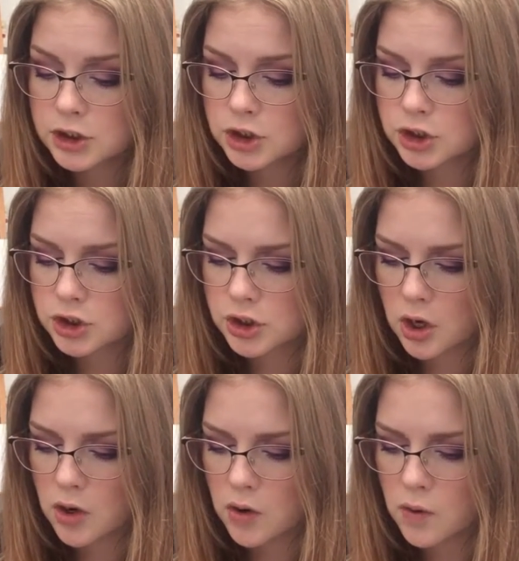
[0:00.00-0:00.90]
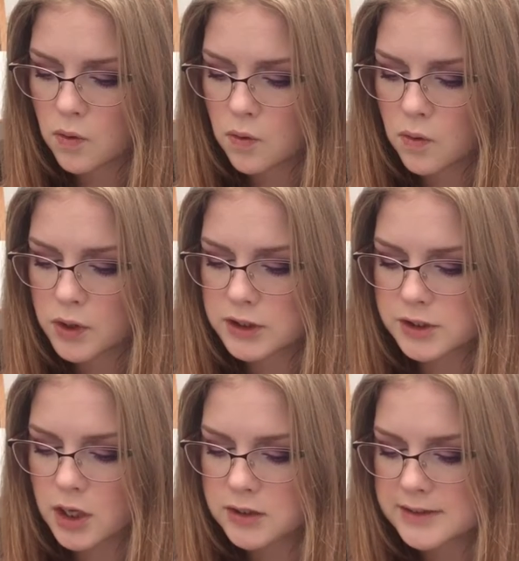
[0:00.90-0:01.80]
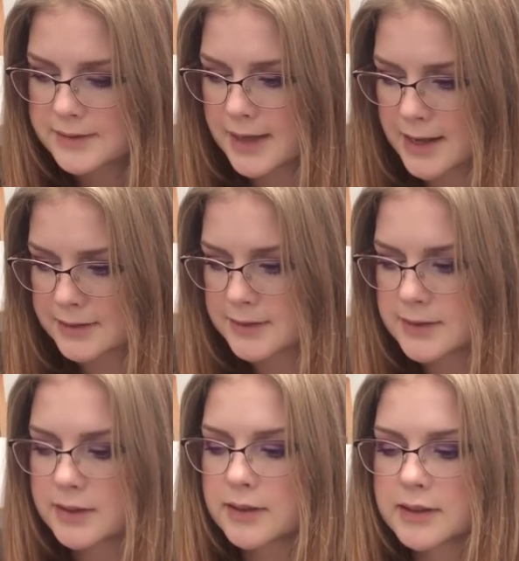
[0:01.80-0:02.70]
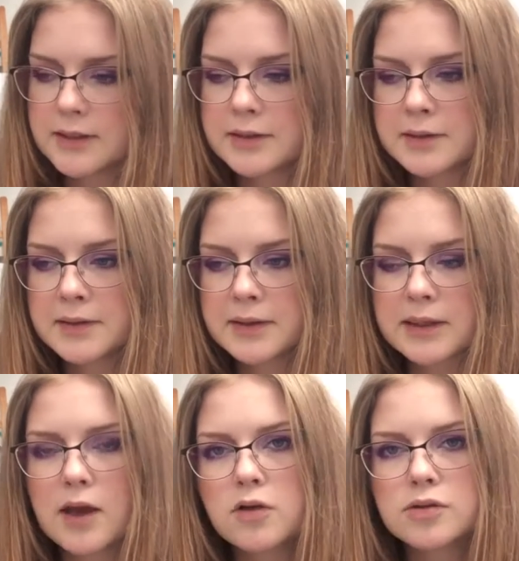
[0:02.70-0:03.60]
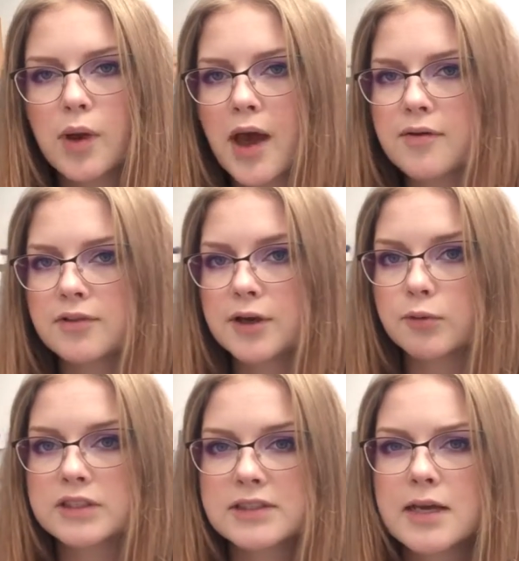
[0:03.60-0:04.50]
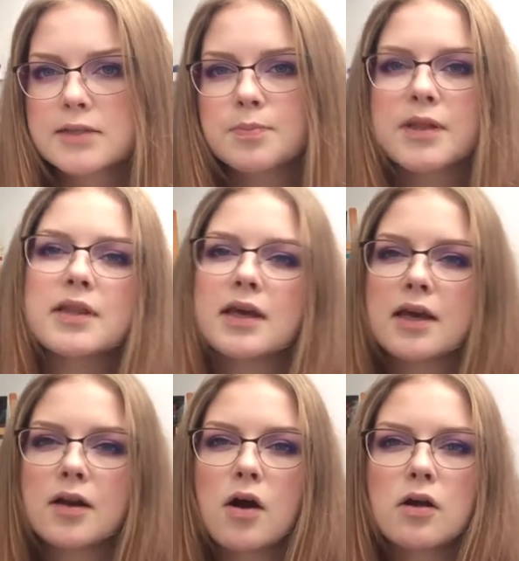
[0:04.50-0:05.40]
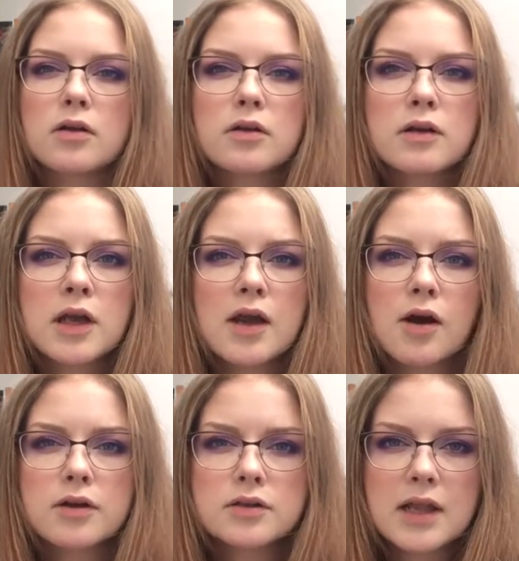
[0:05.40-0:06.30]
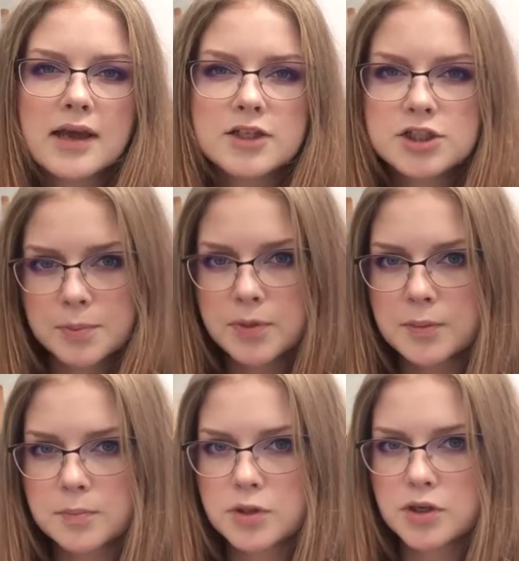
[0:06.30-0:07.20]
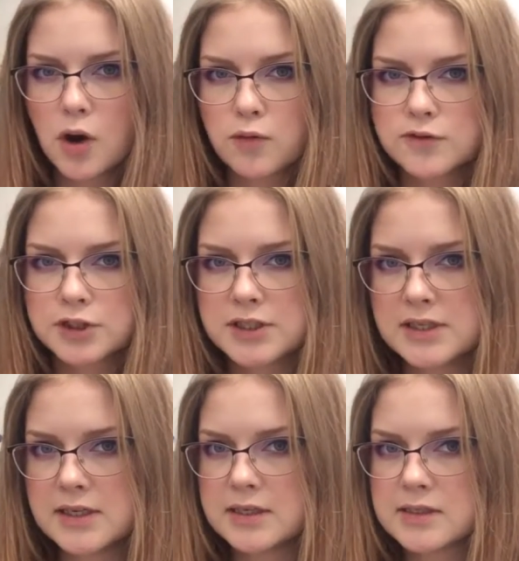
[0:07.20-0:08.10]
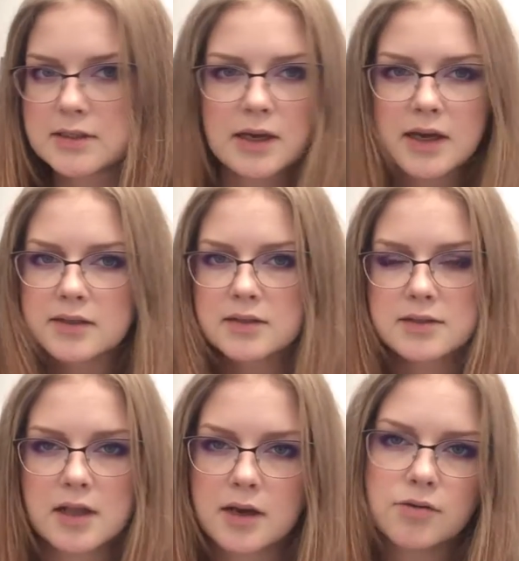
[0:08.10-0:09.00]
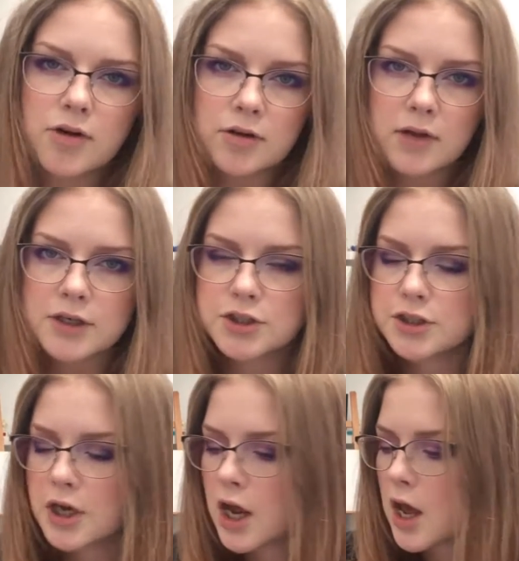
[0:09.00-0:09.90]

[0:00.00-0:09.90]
So the solid scents, they also have liquid scents, but they cannot like ship them overseas. I guess it's like a regulation.